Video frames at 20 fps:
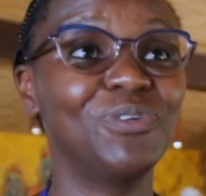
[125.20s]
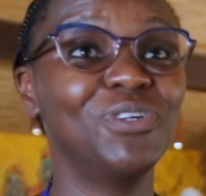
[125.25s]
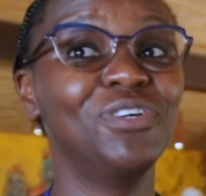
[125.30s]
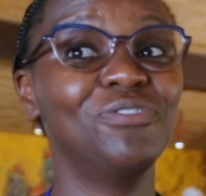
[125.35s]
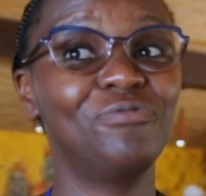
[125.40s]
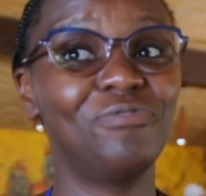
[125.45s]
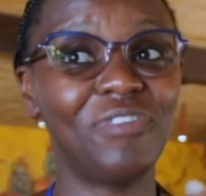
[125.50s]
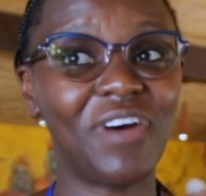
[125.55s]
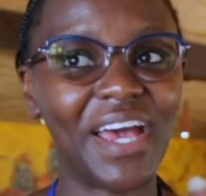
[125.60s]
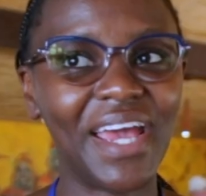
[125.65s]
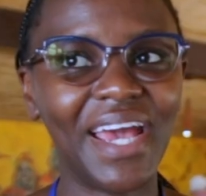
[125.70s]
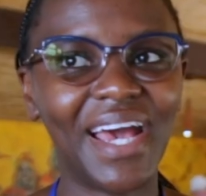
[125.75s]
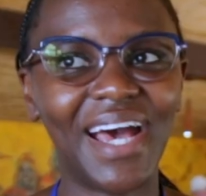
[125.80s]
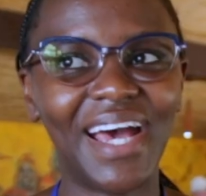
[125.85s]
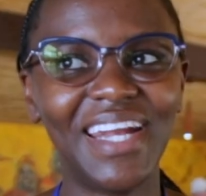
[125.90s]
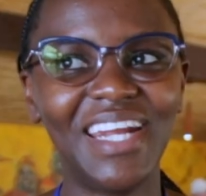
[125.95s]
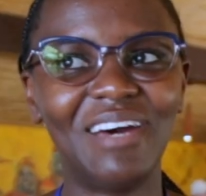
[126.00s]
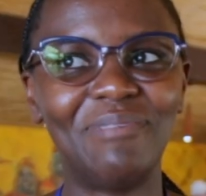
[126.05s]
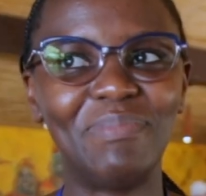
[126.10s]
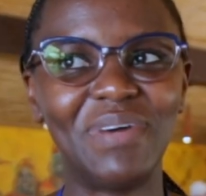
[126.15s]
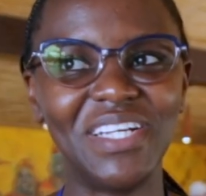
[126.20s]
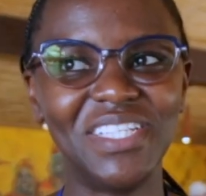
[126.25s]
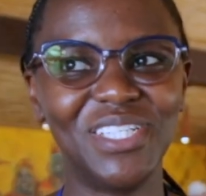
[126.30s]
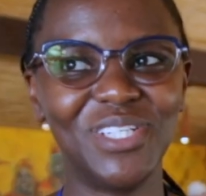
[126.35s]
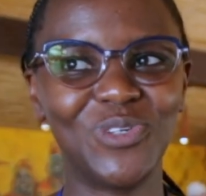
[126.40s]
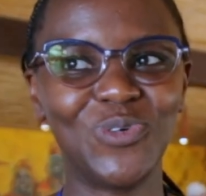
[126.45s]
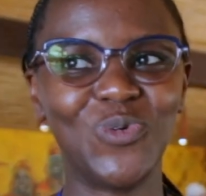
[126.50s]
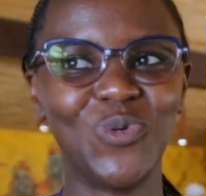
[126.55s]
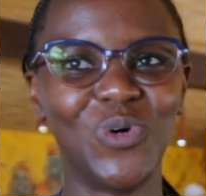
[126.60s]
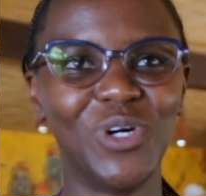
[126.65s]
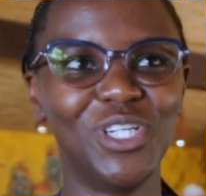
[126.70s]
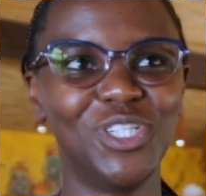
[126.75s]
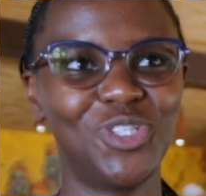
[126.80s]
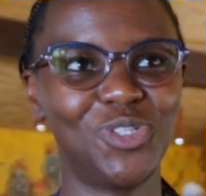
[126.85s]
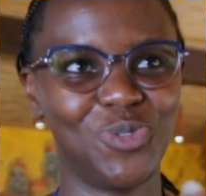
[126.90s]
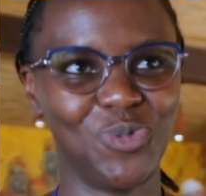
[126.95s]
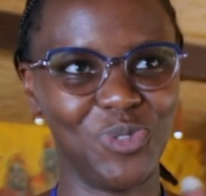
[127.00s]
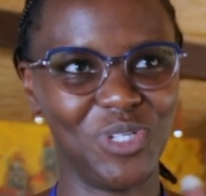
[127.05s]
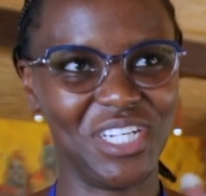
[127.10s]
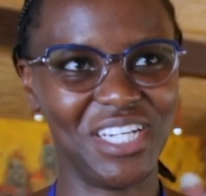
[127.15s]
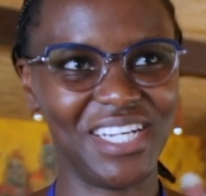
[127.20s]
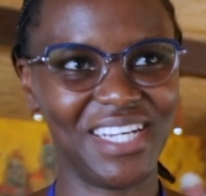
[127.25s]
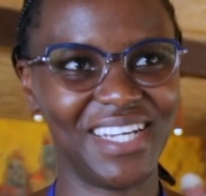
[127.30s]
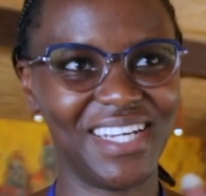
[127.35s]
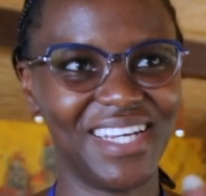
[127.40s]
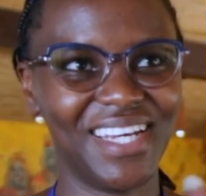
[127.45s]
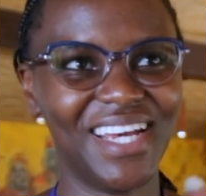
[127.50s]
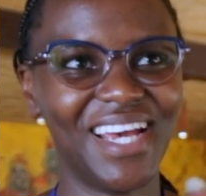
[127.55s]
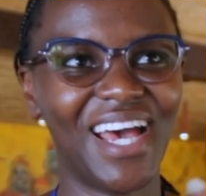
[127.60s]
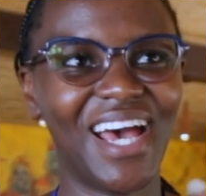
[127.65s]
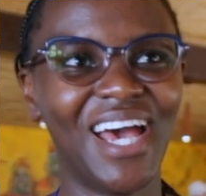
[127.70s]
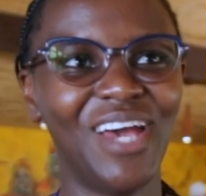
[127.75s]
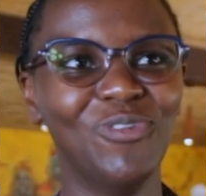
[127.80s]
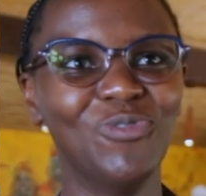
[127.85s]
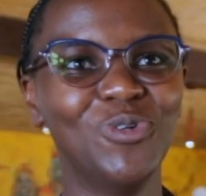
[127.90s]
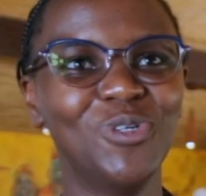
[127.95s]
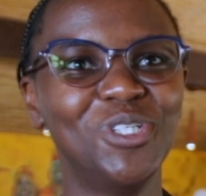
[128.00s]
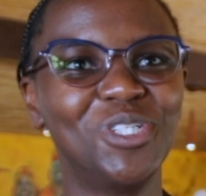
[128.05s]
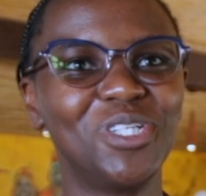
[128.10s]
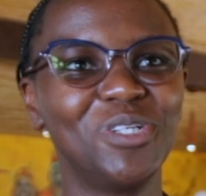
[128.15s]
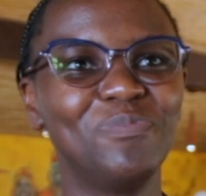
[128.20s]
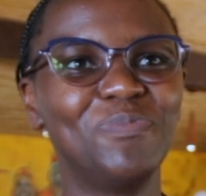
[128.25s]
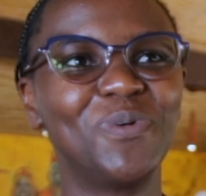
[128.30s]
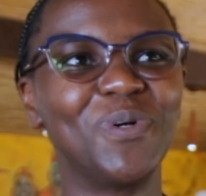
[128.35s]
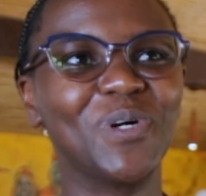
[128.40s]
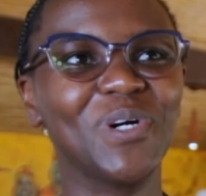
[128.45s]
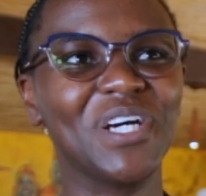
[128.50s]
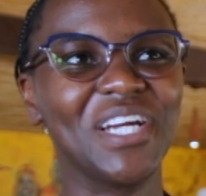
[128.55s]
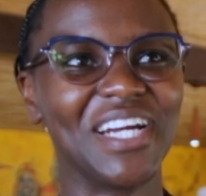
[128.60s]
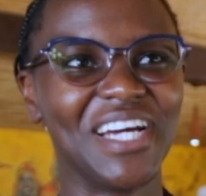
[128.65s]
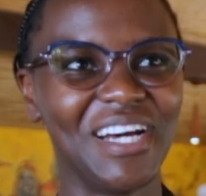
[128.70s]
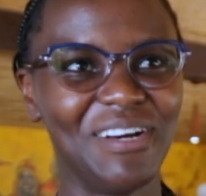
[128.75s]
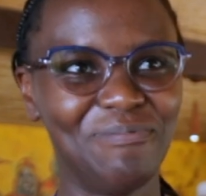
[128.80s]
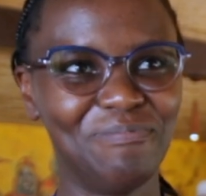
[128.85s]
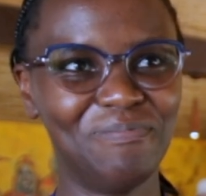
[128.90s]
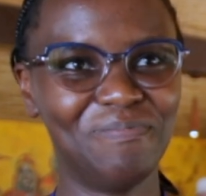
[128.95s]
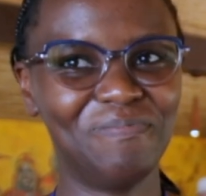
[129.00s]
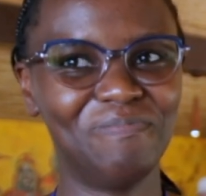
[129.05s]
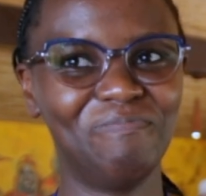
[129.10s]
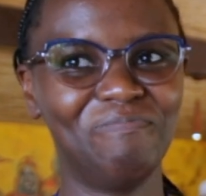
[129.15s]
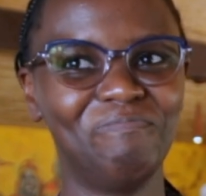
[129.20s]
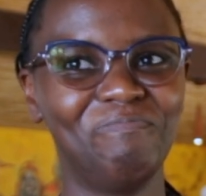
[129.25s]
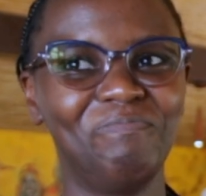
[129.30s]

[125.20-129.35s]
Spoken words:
If I had a magic wand today, I would reprogram